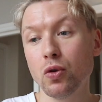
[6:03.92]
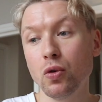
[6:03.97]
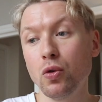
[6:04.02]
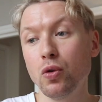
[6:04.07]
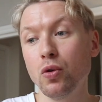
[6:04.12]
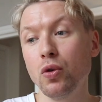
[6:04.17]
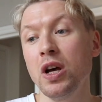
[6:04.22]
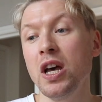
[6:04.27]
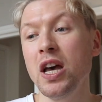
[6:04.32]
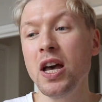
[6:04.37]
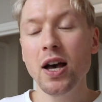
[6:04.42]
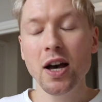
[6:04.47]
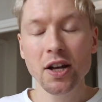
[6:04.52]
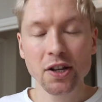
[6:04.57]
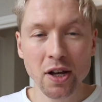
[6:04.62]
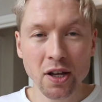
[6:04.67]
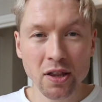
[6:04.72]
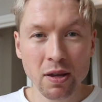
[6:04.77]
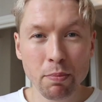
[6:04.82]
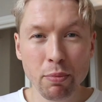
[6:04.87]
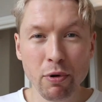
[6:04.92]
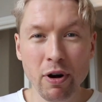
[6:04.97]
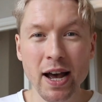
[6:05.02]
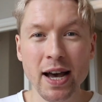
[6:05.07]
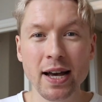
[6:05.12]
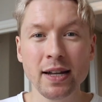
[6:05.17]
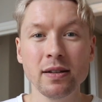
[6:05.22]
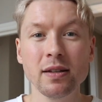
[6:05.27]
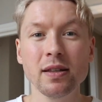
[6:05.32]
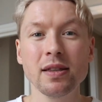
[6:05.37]
or another
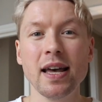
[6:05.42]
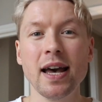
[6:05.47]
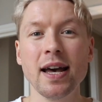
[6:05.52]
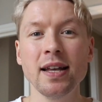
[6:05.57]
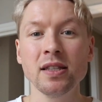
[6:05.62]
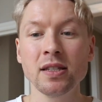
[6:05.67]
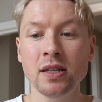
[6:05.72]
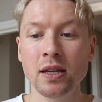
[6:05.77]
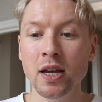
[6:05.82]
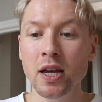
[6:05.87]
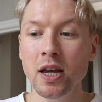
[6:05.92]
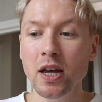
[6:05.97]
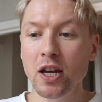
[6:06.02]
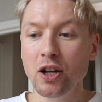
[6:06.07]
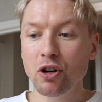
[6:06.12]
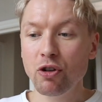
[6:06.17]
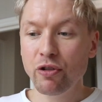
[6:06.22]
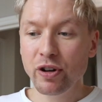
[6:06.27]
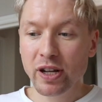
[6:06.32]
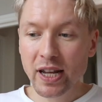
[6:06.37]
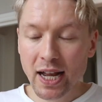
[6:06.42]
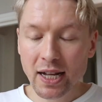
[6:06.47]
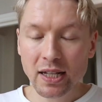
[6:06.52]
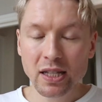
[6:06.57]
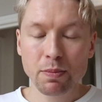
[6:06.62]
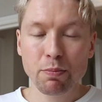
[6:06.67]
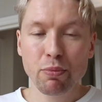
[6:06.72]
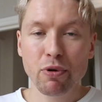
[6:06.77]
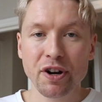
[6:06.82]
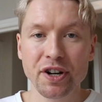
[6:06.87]
brand that
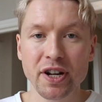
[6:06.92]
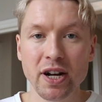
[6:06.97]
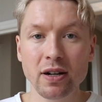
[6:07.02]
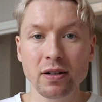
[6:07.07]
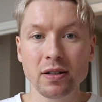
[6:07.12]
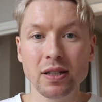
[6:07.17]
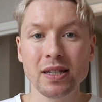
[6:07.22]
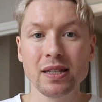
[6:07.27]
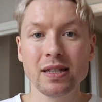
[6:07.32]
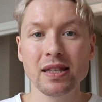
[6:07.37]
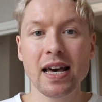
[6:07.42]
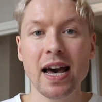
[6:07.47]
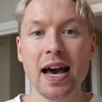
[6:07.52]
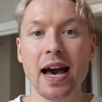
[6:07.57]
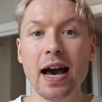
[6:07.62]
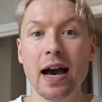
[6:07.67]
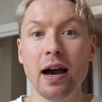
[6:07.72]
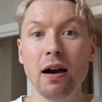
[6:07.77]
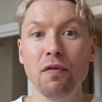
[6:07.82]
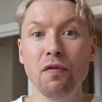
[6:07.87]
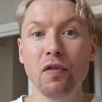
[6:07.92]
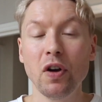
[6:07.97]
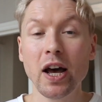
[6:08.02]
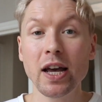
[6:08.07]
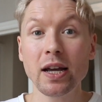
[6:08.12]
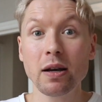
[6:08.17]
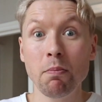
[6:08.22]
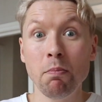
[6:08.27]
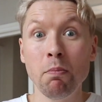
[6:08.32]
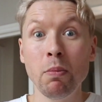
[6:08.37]
creates products that have
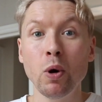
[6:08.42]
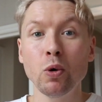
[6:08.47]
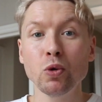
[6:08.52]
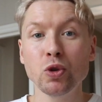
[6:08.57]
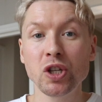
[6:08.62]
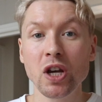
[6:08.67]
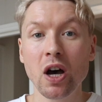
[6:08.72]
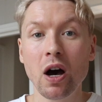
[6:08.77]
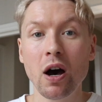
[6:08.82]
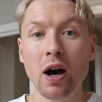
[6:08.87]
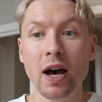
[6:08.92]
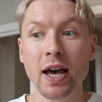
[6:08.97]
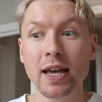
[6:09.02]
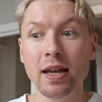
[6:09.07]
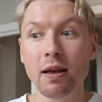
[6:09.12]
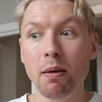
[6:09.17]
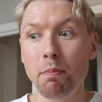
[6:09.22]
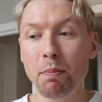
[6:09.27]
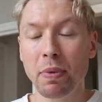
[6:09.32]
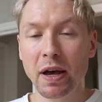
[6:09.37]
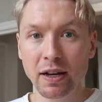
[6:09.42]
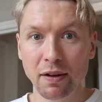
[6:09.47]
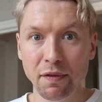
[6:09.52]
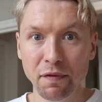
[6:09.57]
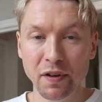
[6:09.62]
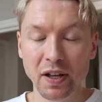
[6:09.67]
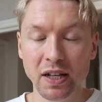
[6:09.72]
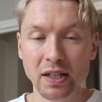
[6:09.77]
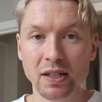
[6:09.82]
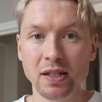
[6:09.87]
like multi
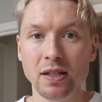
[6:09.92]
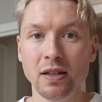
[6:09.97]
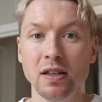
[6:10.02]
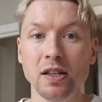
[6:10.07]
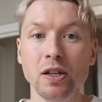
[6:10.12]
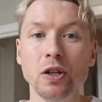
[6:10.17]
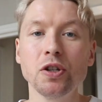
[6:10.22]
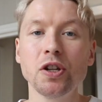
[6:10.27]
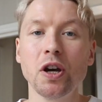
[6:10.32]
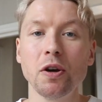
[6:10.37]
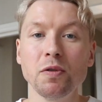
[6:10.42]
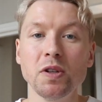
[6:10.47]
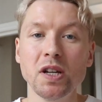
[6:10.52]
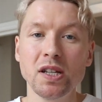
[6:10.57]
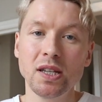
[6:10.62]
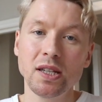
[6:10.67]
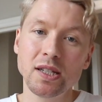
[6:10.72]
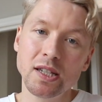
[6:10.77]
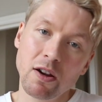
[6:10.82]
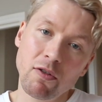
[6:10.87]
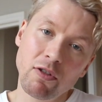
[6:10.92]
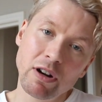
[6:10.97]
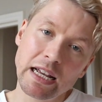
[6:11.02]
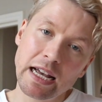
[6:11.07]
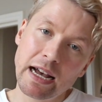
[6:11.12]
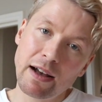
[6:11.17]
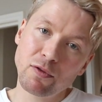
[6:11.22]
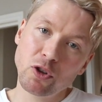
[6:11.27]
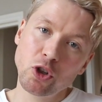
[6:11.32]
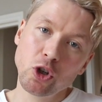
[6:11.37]
benefits so that you don't necessarily
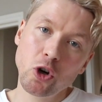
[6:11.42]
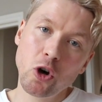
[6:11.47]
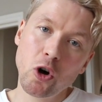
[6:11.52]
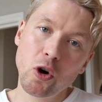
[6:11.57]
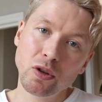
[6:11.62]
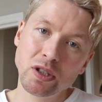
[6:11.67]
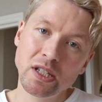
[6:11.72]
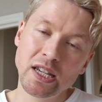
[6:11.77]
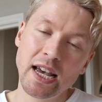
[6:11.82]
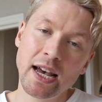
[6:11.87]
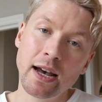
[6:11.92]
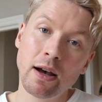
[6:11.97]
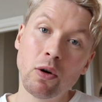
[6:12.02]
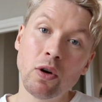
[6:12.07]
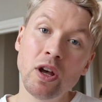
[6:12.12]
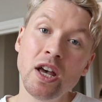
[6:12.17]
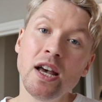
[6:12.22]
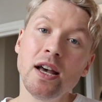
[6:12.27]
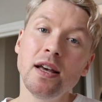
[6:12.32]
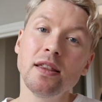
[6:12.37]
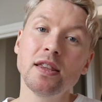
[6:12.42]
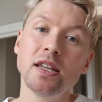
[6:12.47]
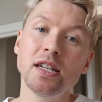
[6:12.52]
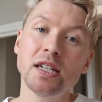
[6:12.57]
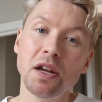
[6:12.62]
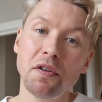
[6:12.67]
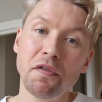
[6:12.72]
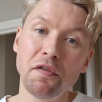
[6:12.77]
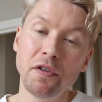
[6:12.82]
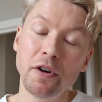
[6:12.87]
have to cocktail the
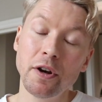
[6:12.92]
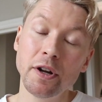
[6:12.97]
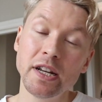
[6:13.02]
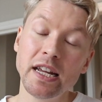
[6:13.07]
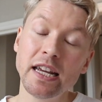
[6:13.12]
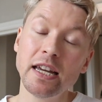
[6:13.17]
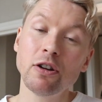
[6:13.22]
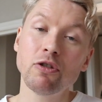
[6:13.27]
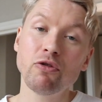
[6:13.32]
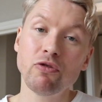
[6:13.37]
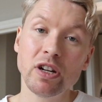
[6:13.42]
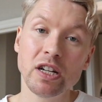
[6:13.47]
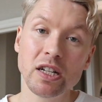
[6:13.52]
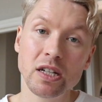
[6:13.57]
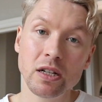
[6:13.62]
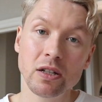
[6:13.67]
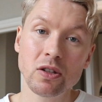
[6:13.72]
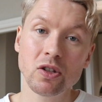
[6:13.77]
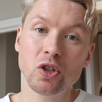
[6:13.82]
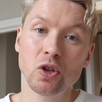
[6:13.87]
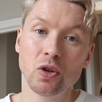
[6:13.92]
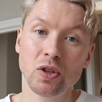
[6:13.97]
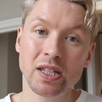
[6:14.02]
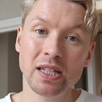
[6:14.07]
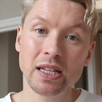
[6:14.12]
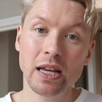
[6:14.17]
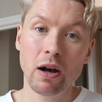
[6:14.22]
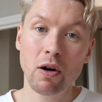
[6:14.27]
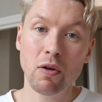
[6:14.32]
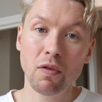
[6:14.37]
different ingredients
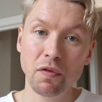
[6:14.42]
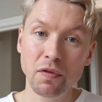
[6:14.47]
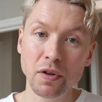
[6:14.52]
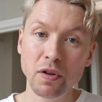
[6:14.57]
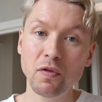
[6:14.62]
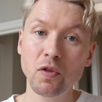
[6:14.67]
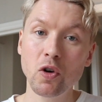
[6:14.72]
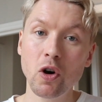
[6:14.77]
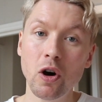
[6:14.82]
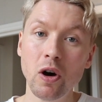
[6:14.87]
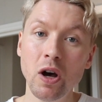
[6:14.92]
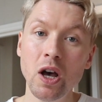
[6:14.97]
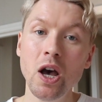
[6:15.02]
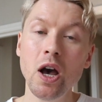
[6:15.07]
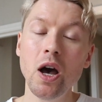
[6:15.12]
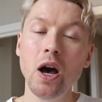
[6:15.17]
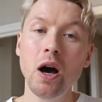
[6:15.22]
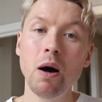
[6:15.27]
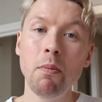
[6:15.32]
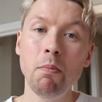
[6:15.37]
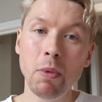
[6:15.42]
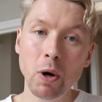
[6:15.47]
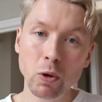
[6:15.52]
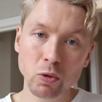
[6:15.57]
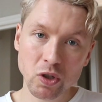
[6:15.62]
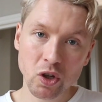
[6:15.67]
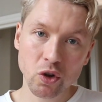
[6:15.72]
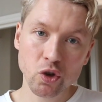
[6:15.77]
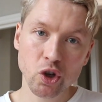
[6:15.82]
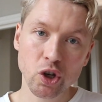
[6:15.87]
yourself. You've got a
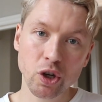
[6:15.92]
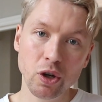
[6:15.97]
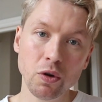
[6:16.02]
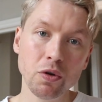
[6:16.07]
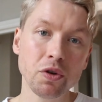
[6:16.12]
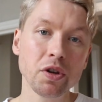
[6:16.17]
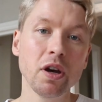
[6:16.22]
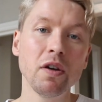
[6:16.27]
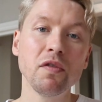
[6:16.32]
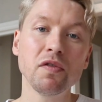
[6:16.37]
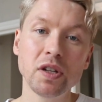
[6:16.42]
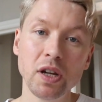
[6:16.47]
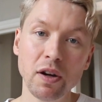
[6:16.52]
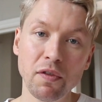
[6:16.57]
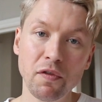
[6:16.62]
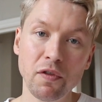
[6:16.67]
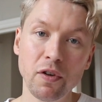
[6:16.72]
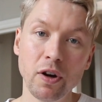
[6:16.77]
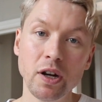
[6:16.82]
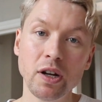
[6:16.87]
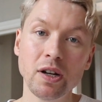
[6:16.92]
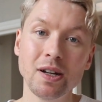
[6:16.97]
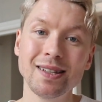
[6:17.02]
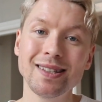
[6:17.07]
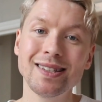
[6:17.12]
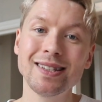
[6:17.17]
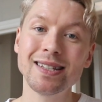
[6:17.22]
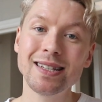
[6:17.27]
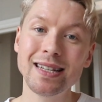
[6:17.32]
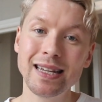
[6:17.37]
multitude of different
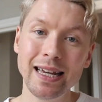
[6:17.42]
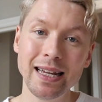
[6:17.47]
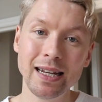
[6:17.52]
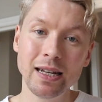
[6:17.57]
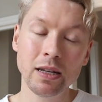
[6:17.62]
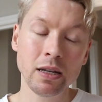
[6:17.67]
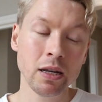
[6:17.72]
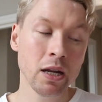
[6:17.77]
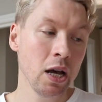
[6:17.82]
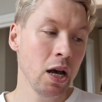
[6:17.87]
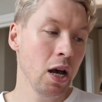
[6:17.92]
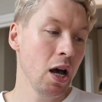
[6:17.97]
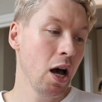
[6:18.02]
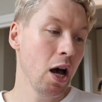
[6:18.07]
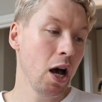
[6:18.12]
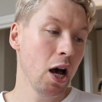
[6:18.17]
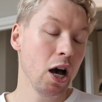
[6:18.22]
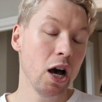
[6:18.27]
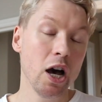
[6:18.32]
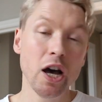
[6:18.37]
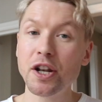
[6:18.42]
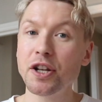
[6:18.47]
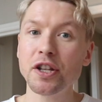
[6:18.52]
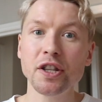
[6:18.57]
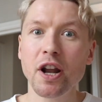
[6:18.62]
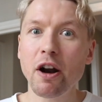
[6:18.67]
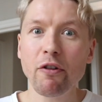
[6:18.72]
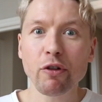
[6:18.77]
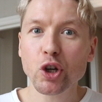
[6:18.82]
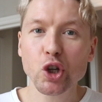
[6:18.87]
skin
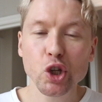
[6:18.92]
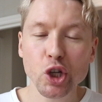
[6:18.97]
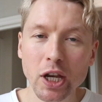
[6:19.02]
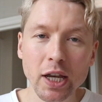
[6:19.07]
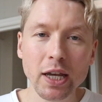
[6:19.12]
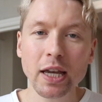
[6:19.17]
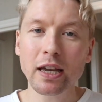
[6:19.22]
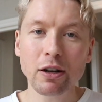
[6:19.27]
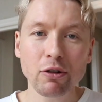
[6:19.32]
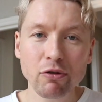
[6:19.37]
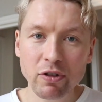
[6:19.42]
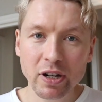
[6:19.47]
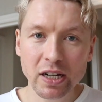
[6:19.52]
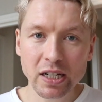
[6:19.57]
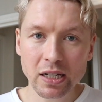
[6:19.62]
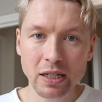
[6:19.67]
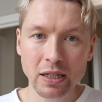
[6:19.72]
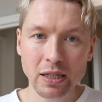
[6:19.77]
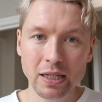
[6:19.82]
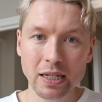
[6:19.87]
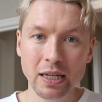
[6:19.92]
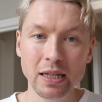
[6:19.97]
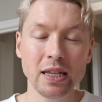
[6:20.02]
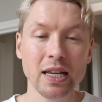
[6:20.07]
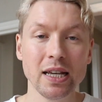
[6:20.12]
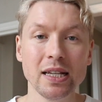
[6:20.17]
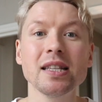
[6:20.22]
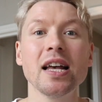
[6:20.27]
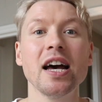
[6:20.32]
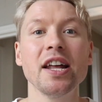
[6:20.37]
nourishing ingredients in
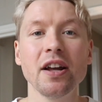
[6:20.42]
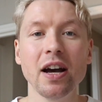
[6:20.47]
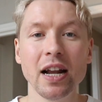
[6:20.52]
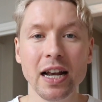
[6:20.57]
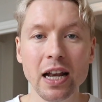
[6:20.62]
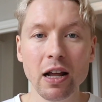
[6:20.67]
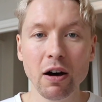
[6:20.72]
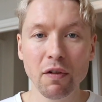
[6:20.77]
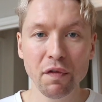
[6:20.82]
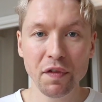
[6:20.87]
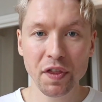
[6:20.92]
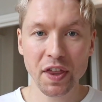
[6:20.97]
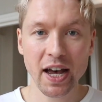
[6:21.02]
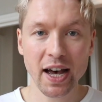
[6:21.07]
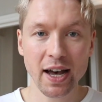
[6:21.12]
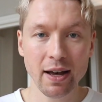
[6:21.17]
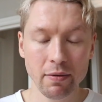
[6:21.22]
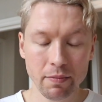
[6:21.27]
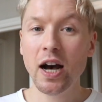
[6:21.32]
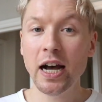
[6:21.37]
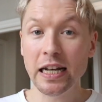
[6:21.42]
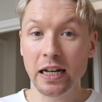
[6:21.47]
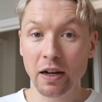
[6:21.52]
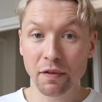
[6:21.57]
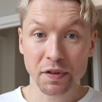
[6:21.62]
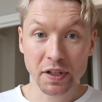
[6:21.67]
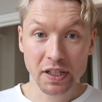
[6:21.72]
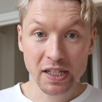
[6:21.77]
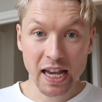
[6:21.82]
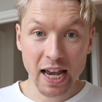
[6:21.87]
this, and I love that. I
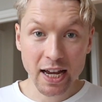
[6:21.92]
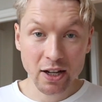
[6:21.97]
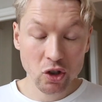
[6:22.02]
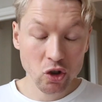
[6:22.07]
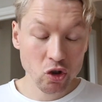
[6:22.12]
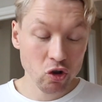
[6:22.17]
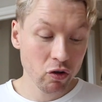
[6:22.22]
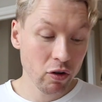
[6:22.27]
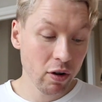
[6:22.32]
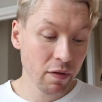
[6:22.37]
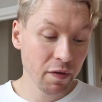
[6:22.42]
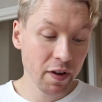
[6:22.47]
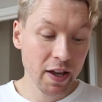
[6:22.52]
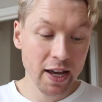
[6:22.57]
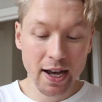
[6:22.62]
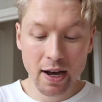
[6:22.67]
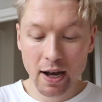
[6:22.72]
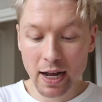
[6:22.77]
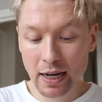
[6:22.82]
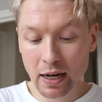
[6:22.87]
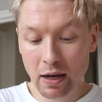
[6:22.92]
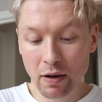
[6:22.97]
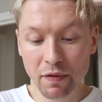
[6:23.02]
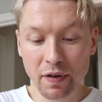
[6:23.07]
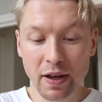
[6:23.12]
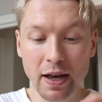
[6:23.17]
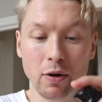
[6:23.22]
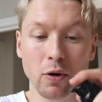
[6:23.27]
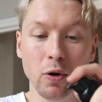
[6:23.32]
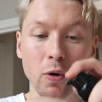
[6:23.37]
love the texture of it. I love
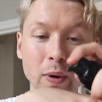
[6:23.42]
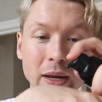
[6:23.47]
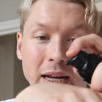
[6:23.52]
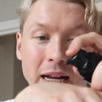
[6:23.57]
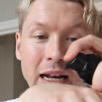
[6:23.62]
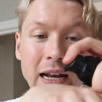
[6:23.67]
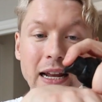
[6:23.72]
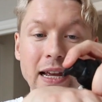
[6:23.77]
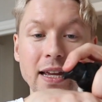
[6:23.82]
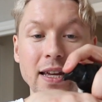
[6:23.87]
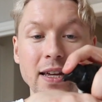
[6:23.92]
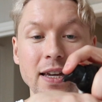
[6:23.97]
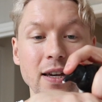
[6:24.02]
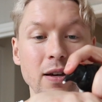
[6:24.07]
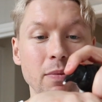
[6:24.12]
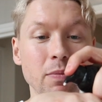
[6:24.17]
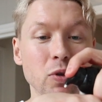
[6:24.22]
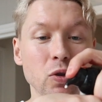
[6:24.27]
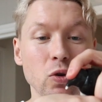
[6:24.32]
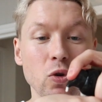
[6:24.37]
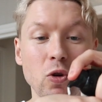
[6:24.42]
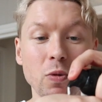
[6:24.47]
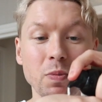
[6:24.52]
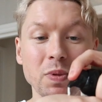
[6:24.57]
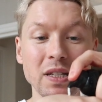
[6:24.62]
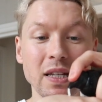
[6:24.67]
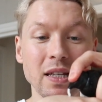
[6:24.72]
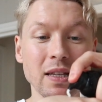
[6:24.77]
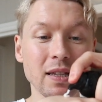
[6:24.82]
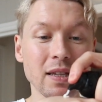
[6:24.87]
how quickly it
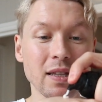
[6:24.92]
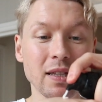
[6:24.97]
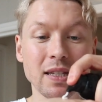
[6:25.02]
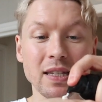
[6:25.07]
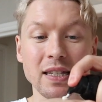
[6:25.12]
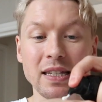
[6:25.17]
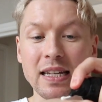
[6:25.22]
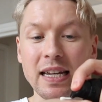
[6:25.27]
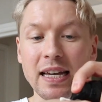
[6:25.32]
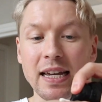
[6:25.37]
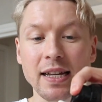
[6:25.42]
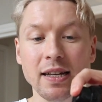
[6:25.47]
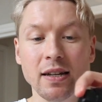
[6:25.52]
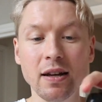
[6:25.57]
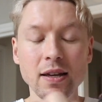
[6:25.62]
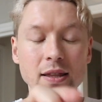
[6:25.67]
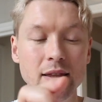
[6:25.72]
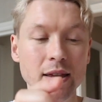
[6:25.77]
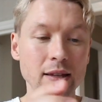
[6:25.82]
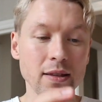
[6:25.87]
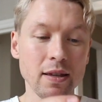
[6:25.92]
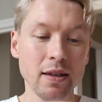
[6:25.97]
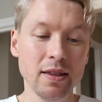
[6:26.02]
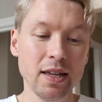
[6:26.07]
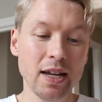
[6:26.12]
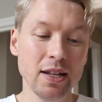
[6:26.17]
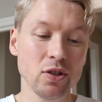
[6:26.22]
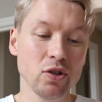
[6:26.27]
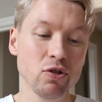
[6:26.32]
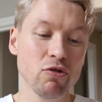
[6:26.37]
absorbs into the skin. I think that
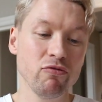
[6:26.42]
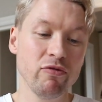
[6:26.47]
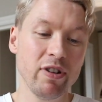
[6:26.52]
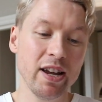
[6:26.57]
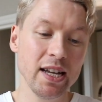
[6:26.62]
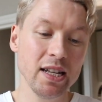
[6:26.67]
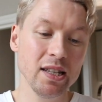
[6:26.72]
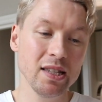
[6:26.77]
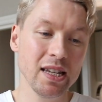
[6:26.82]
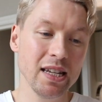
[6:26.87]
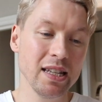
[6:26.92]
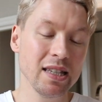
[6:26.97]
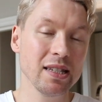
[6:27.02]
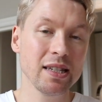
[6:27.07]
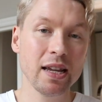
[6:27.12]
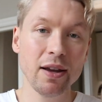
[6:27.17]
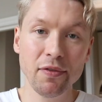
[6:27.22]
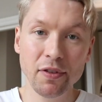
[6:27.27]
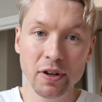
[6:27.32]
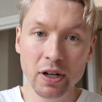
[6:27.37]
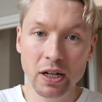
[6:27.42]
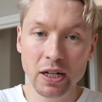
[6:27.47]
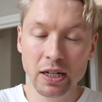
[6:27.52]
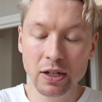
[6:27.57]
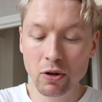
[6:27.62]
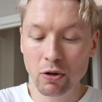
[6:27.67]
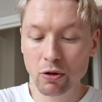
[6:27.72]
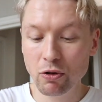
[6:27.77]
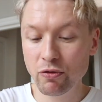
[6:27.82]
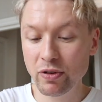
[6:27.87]
that's great. It's definitely
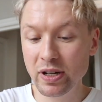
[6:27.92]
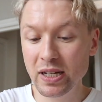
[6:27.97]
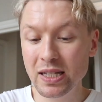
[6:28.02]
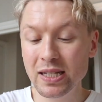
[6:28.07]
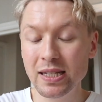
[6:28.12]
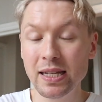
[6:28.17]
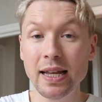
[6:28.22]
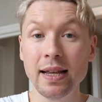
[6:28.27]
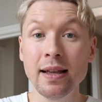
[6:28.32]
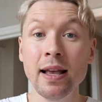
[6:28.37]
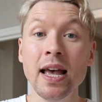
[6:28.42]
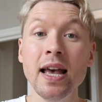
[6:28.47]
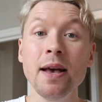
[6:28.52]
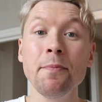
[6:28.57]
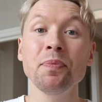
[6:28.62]
not greasy.